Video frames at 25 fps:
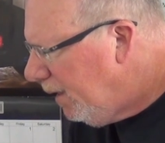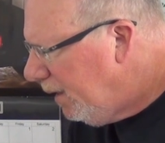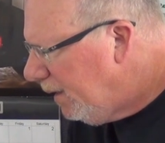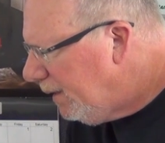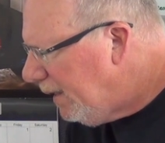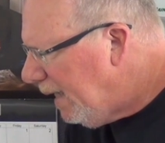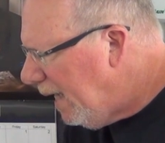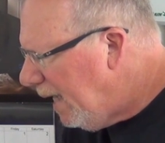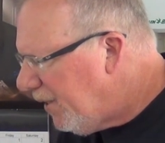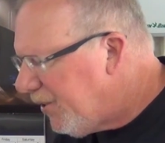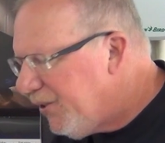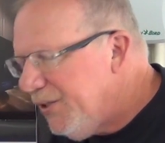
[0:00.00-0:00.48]

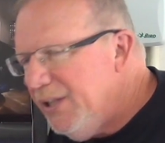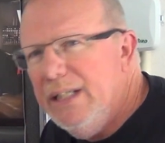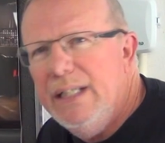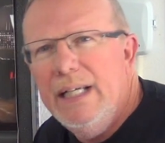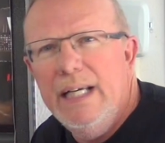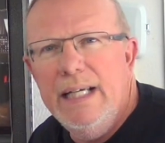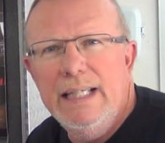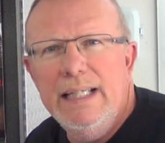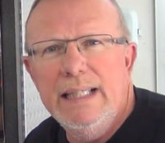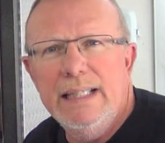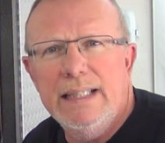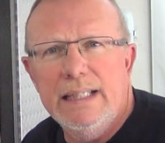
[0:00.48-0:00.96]
task sheet
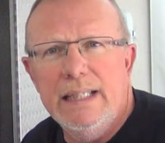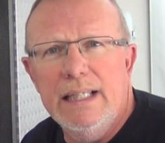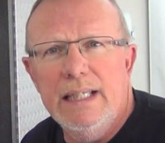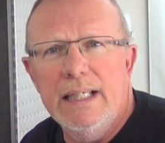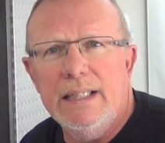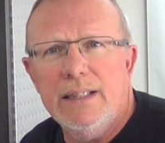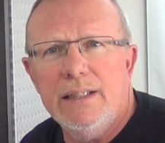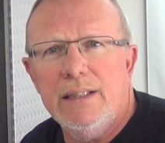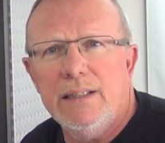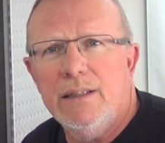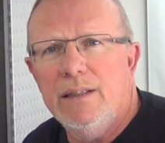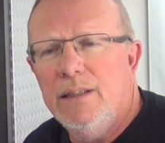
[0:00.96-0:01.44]

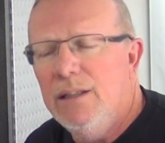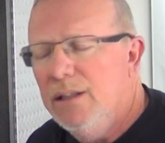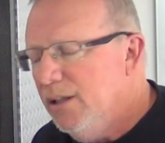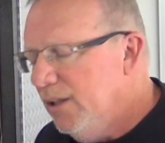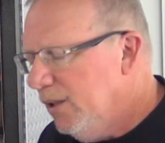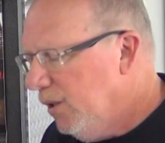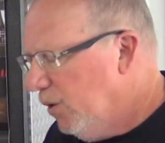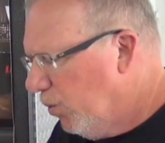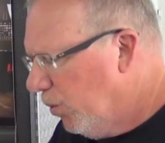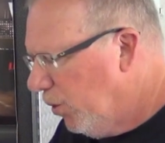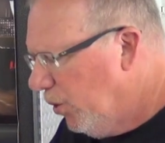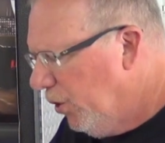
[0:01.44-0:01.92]
86,
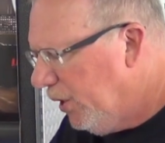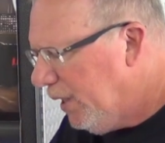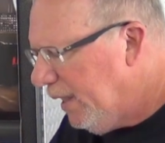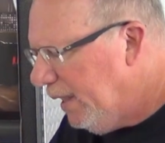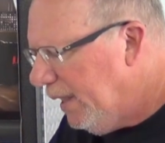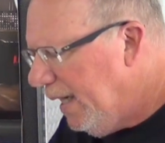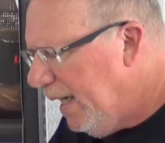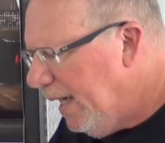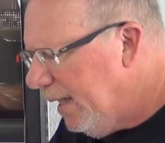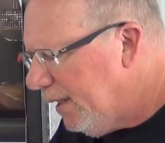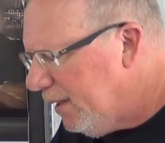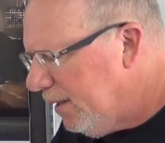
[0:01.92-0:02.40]
we're looking
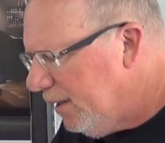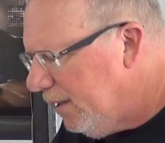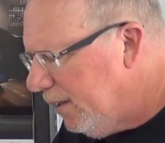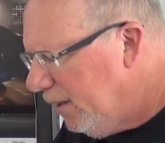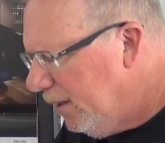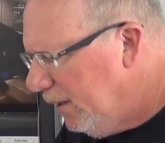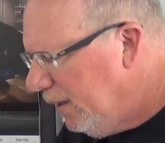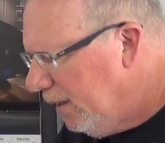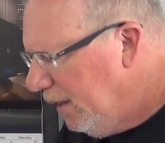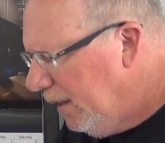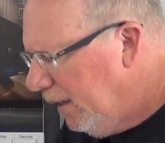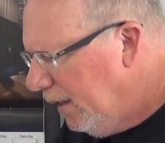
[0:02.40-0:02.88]
at
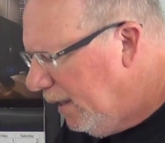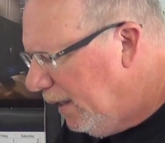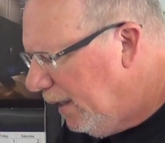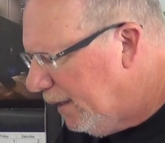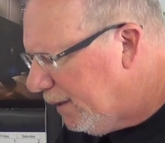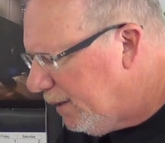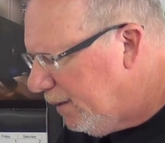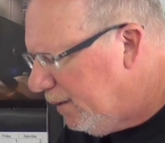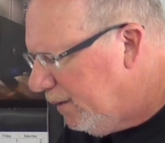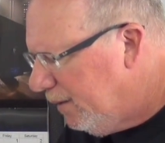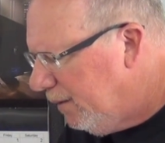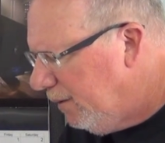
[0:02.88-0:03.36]

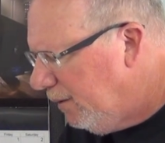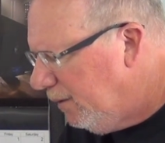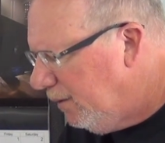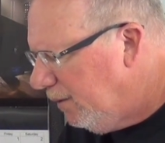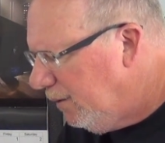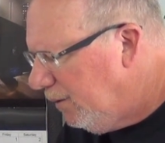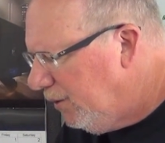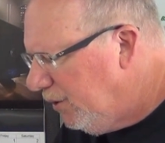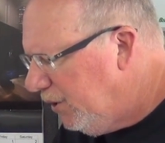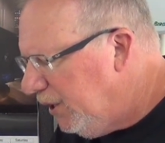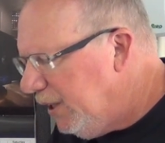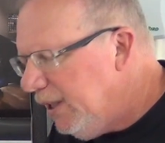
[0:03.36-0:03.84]
a
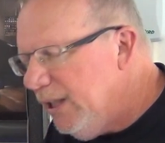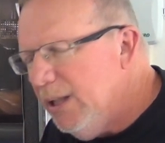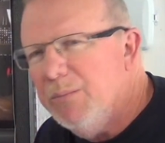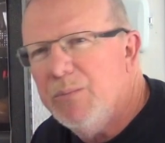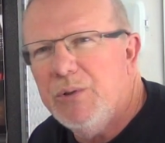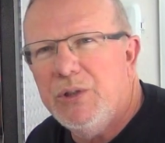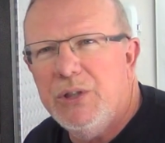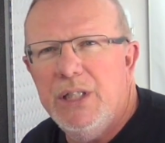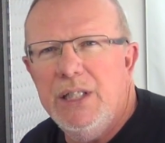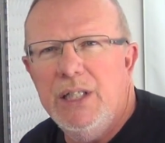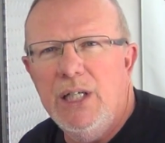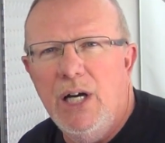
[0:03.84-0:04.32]

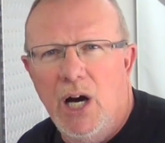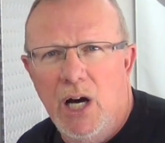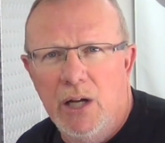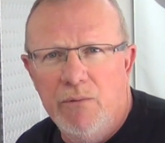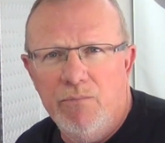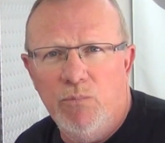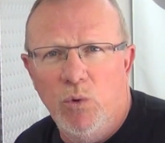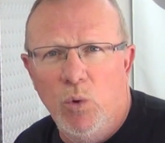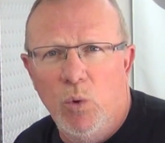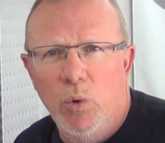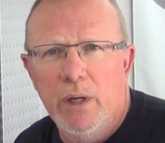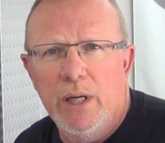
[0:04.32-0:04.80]
GMC
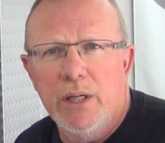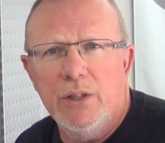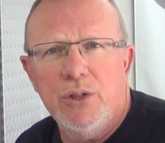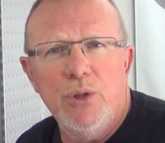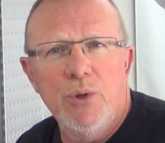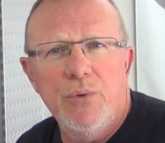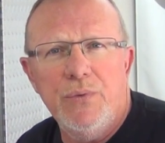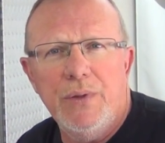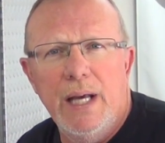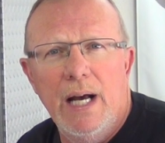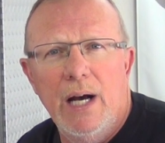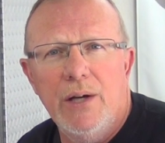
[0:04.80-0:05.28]
Envoy, a
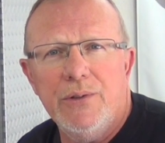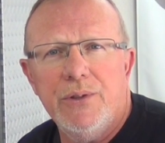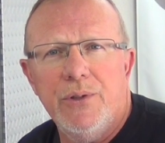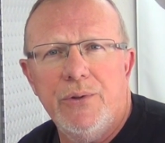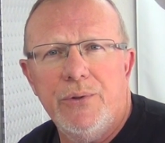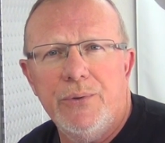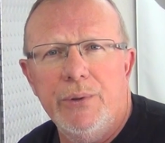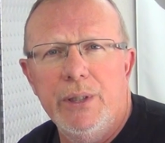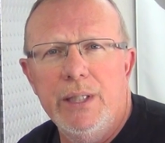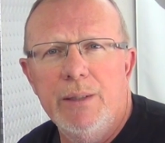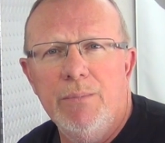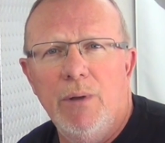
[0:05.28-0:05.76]

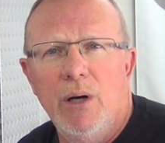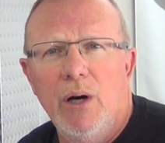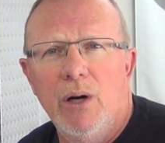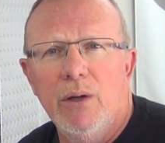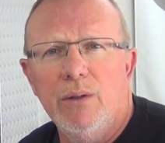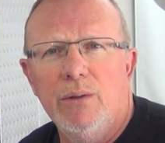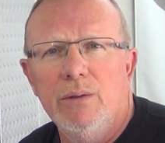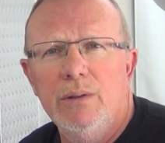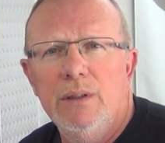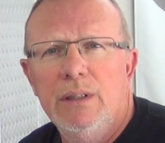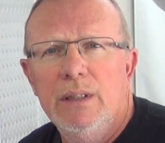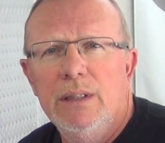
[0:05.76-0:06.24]
2003
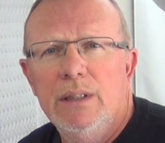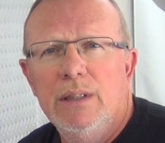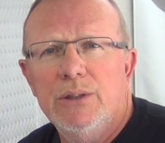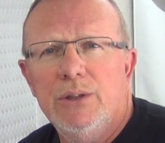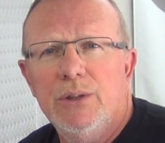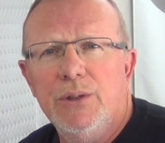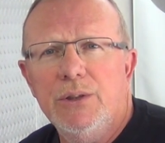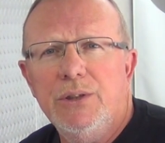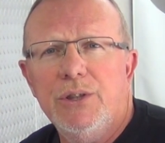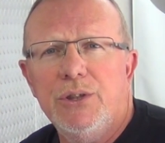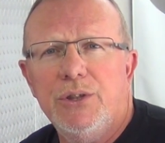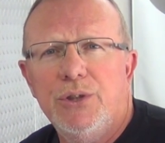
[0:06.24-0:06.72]
model.
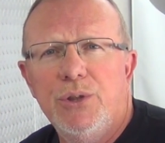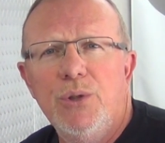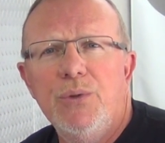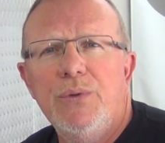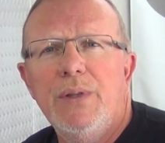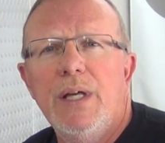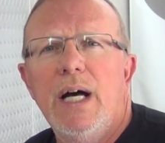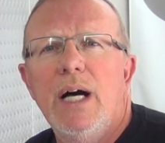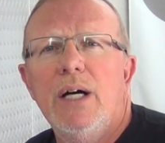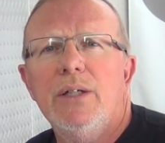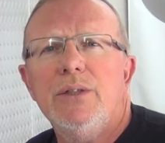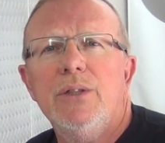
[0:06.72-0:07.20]
So it's a
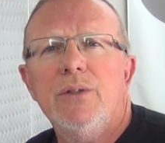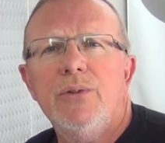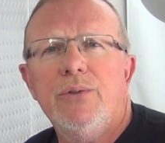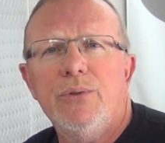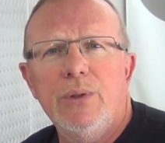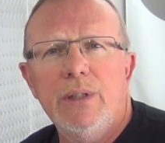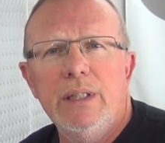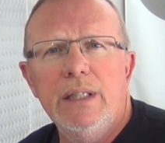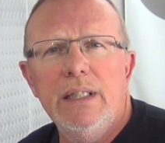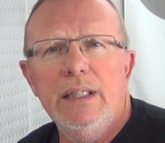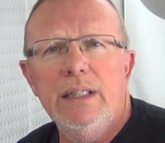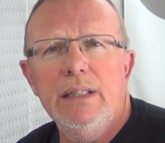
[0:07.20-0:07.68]

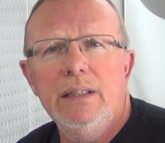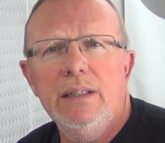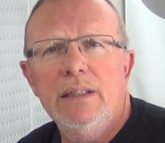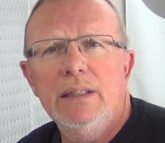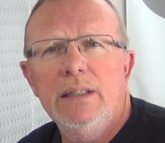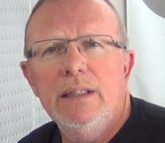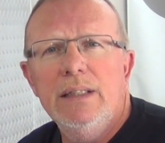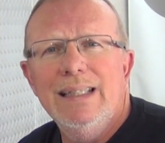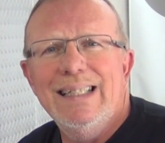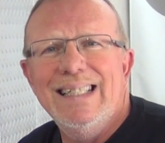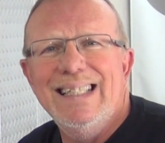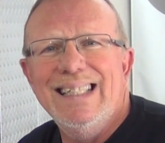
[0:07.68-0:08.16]
2003
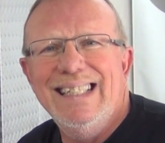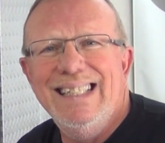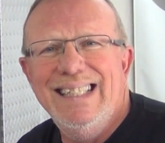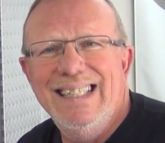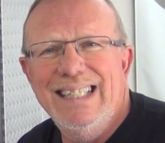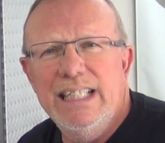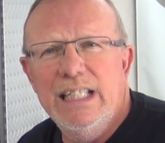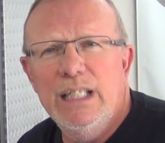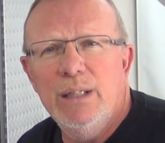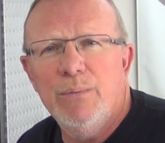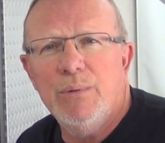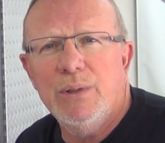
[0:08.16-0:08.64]

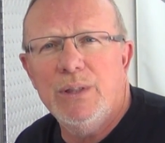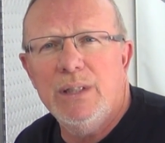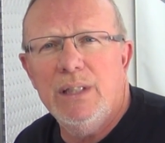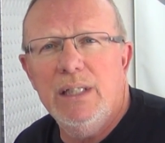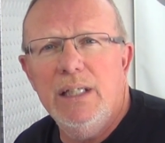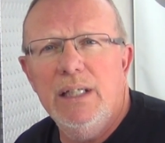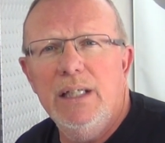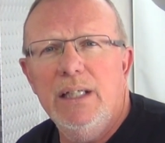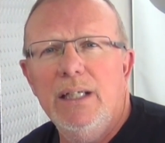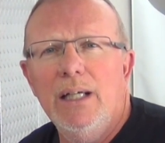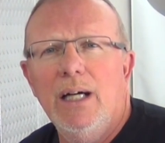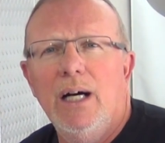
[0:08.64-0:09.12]

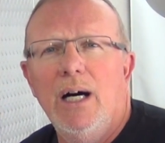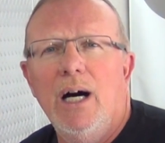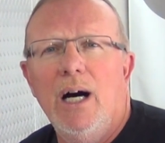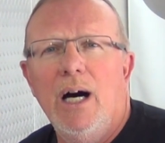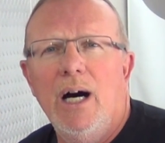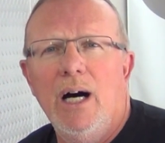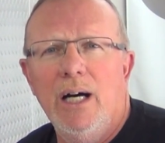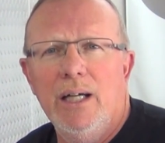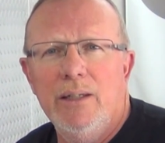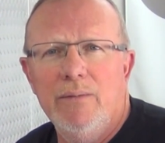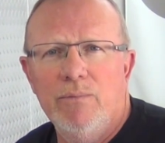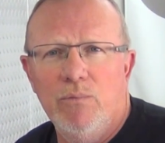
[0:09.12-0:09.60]
GMC
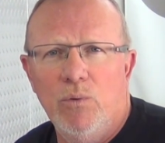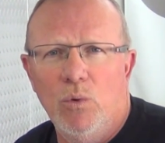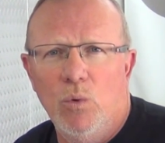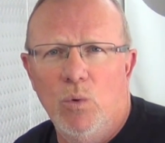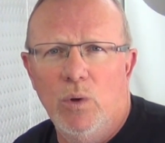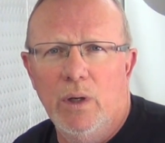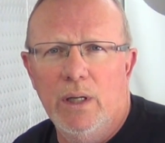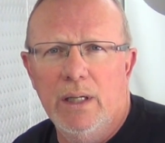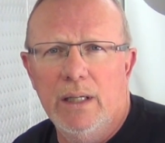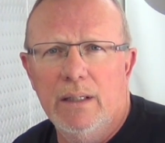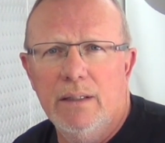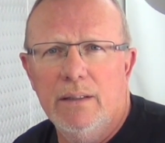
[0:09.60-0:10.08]

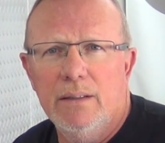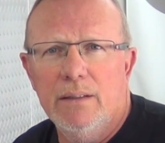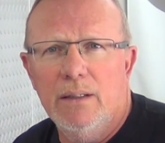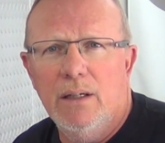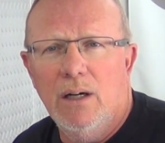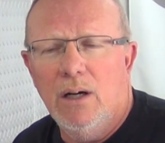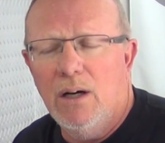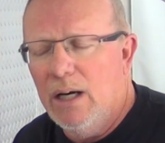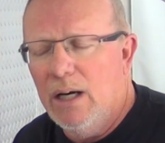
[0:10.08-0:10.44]
Envoy, all